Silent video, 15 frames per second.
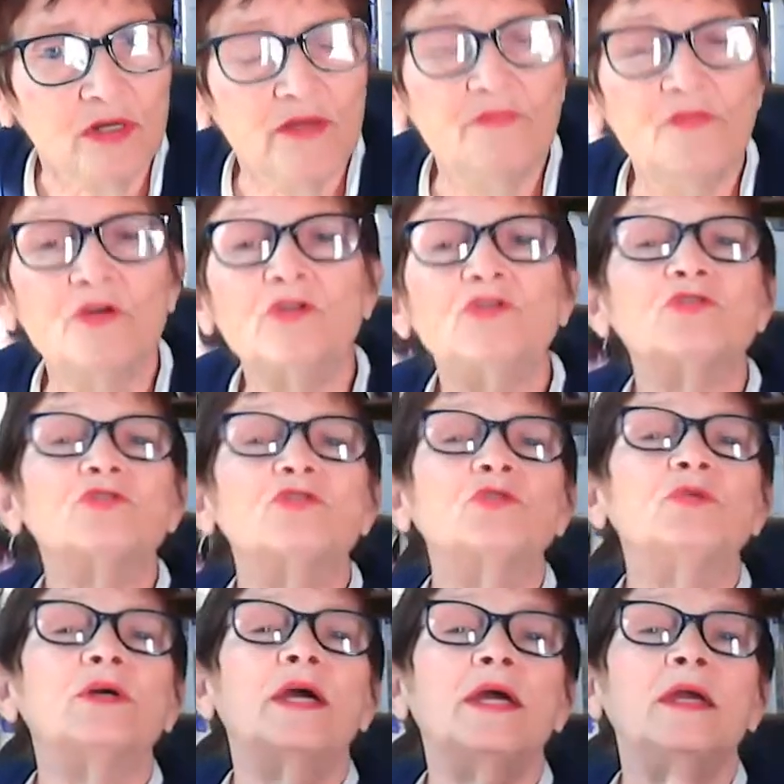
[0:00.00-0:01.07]
If you can just
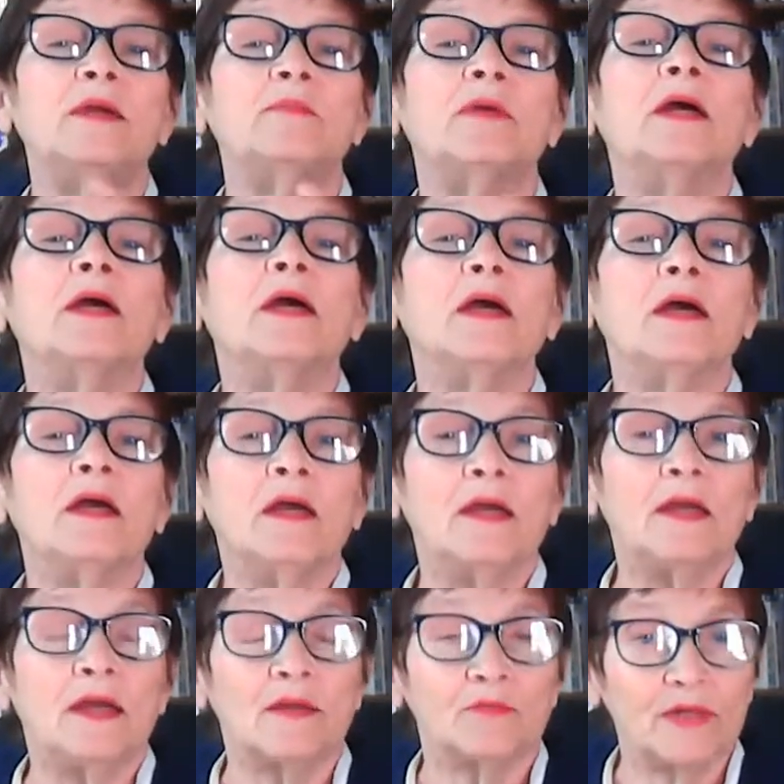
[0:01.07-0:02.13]
do a game
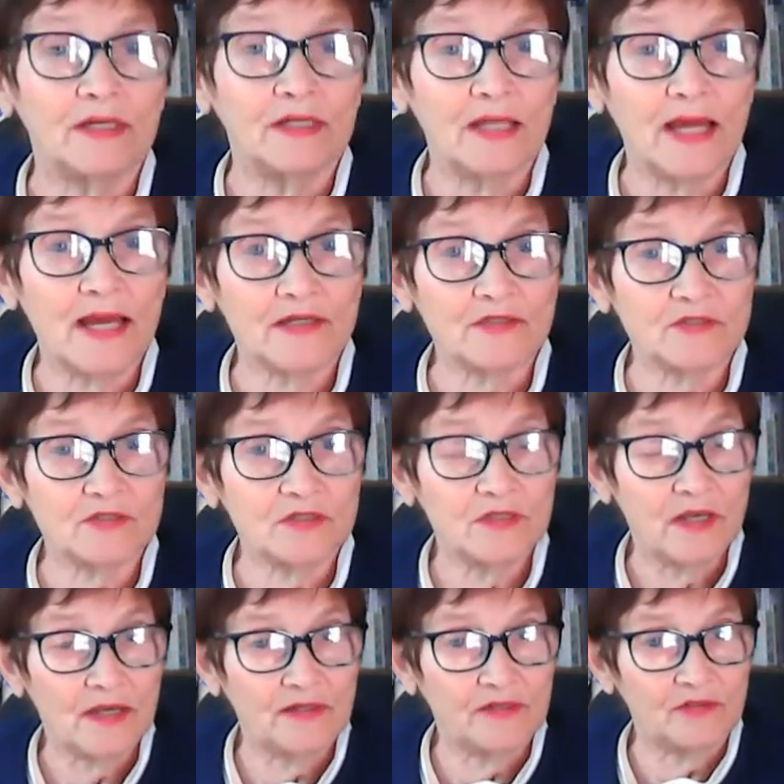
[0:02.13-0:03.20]
and relax
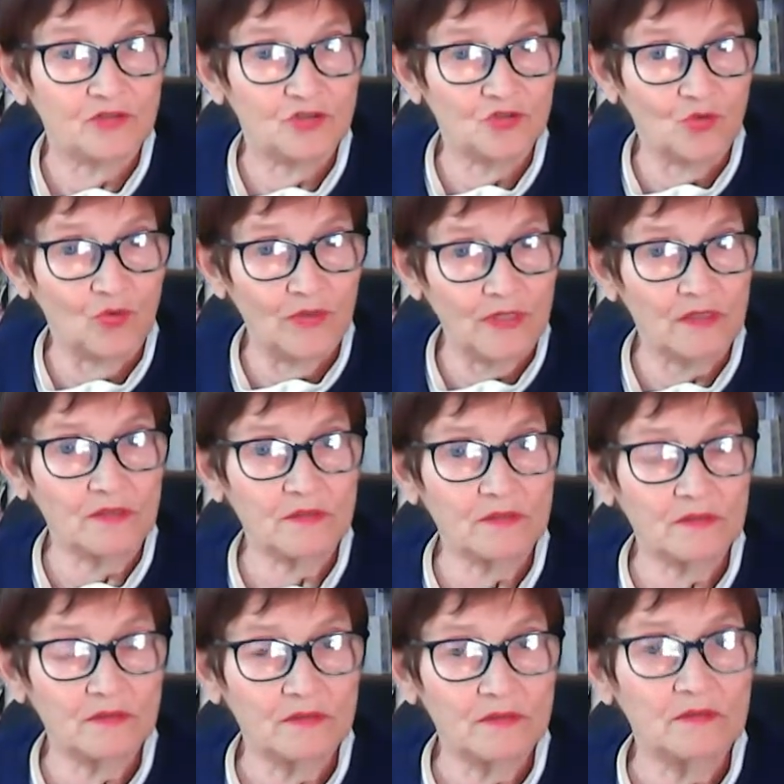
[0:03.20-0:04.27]
and enjoy it,
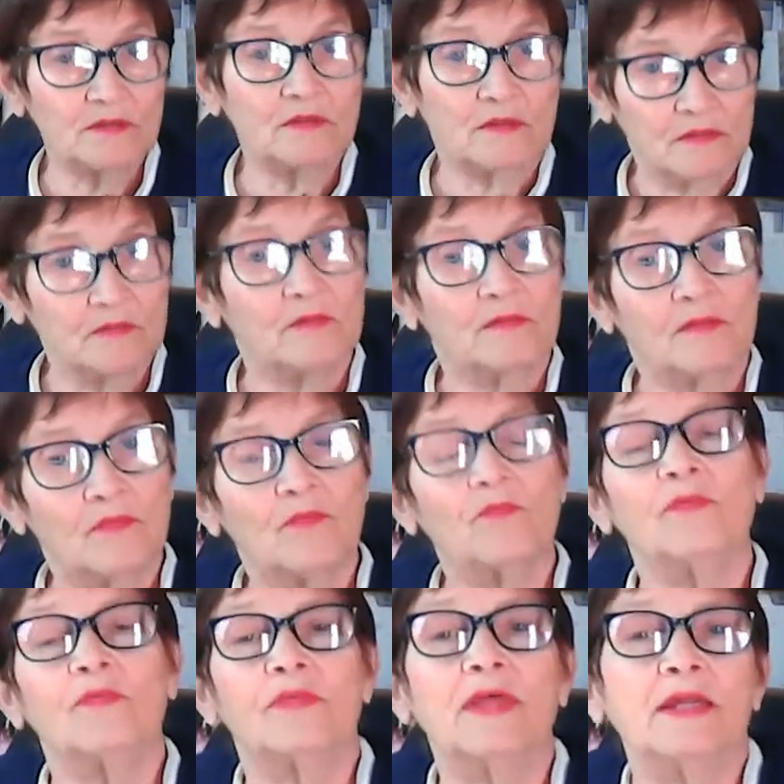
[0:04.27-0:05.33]

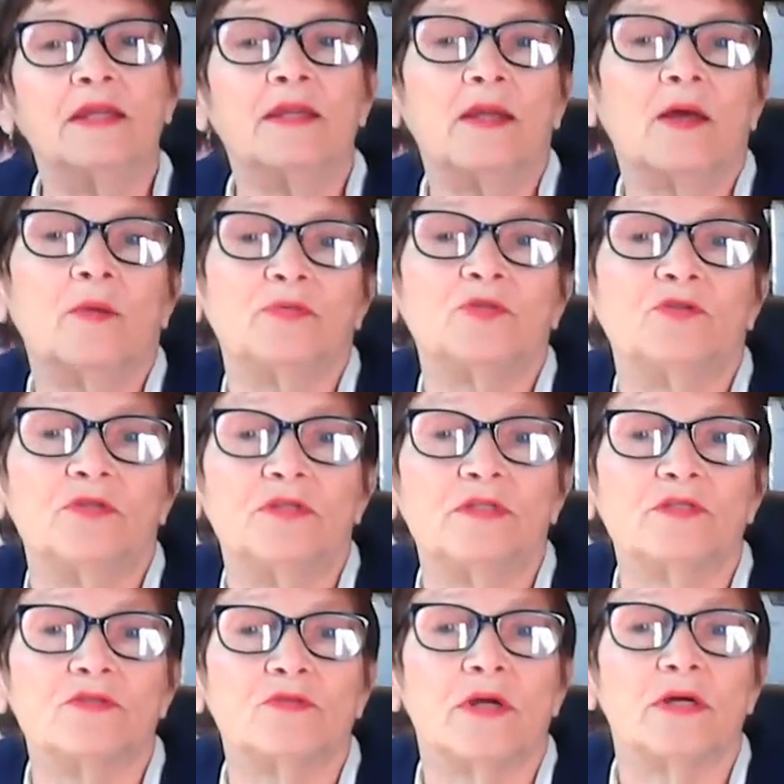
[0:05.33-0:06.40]
then it helps you
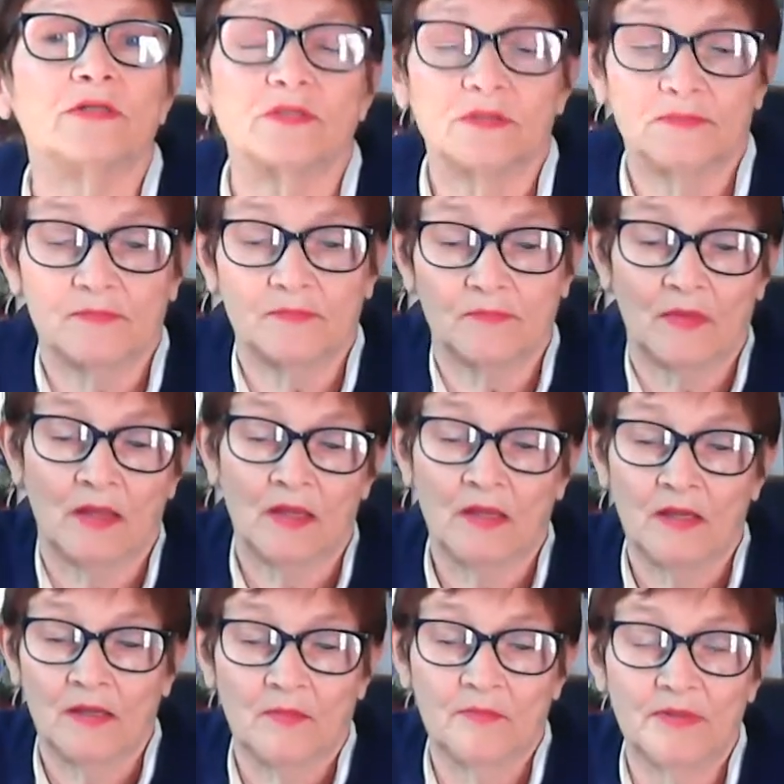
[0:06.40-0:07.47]
de-stress.
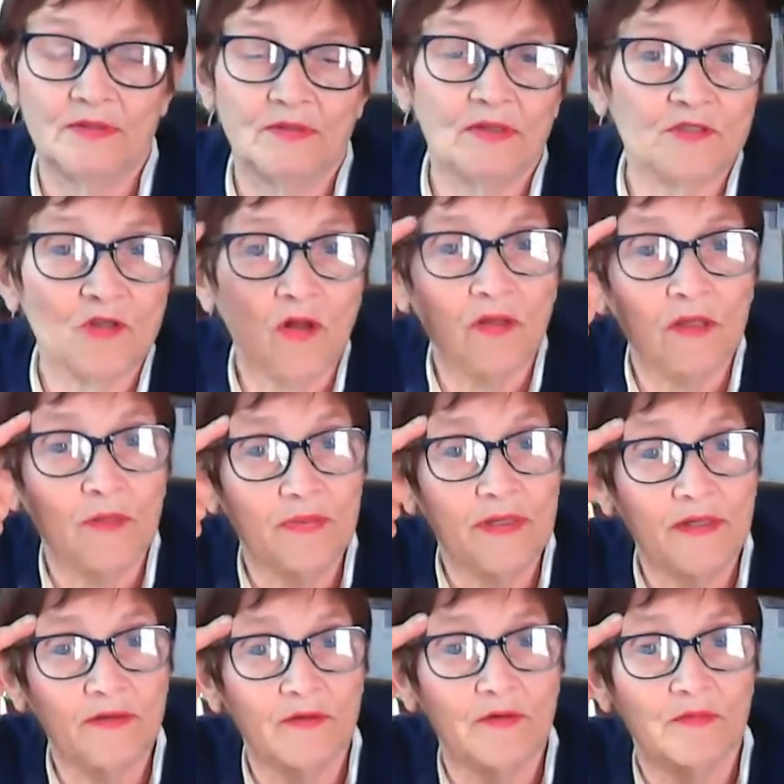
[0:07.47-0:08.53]
But it's all up
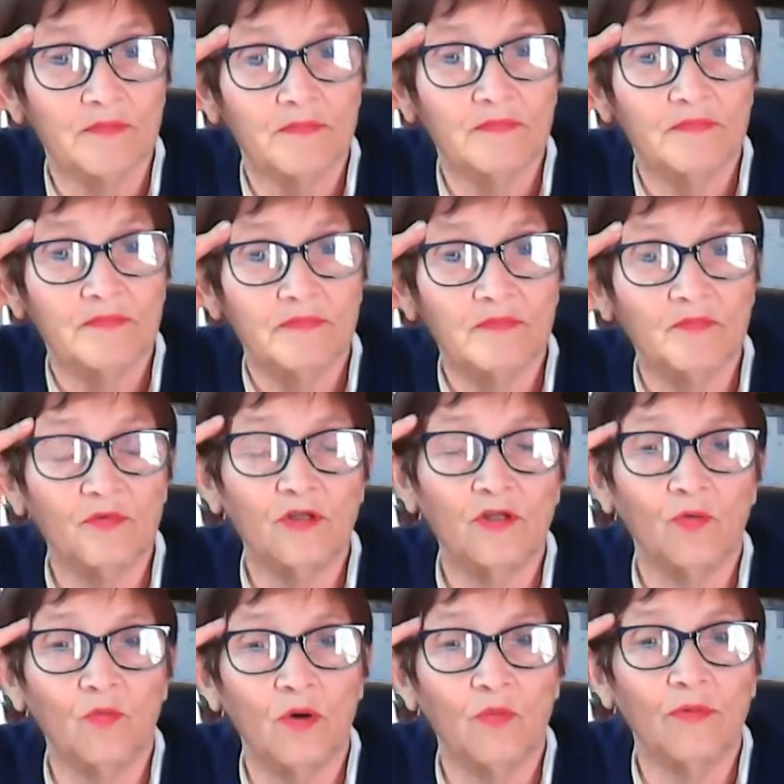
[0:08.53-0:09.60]
here.
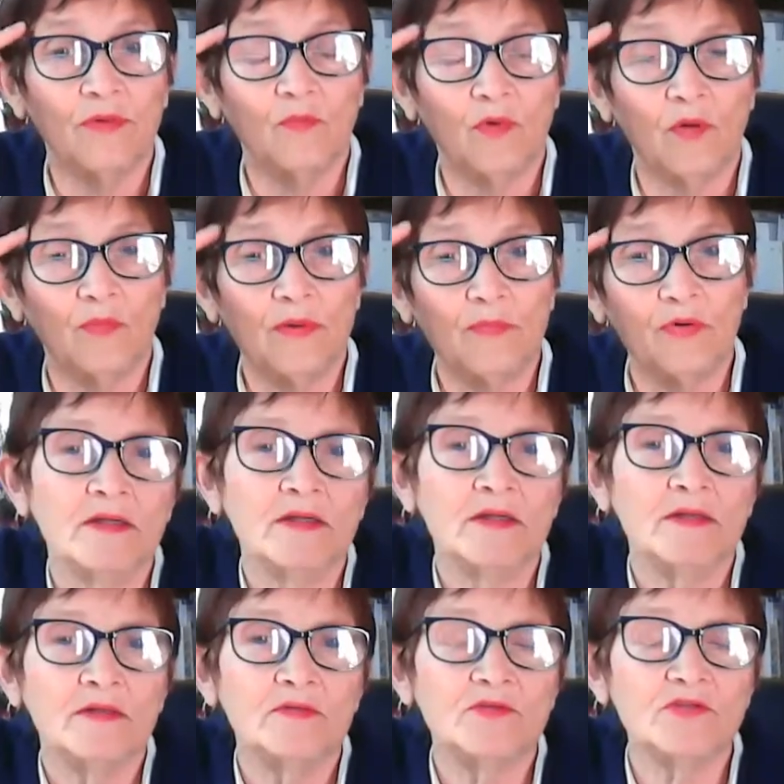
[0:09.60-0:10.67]
What we
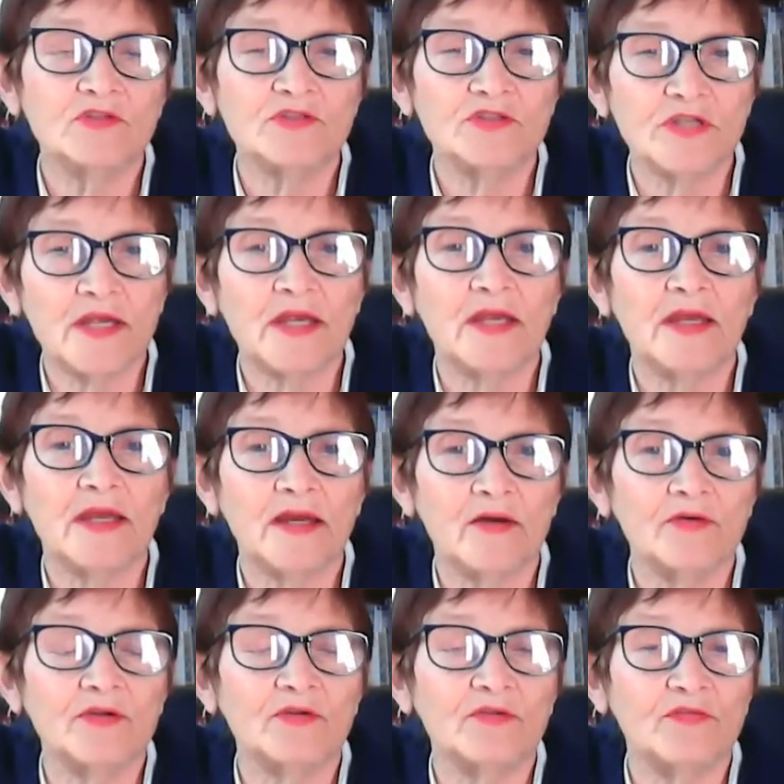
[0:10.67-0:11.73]
just saying
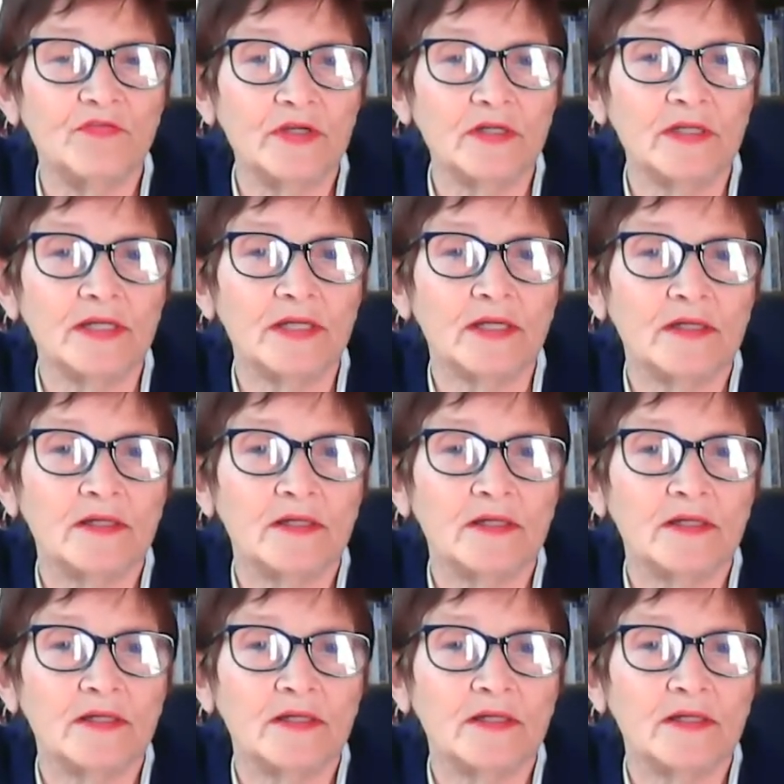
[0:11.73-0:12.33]
how you're feeling.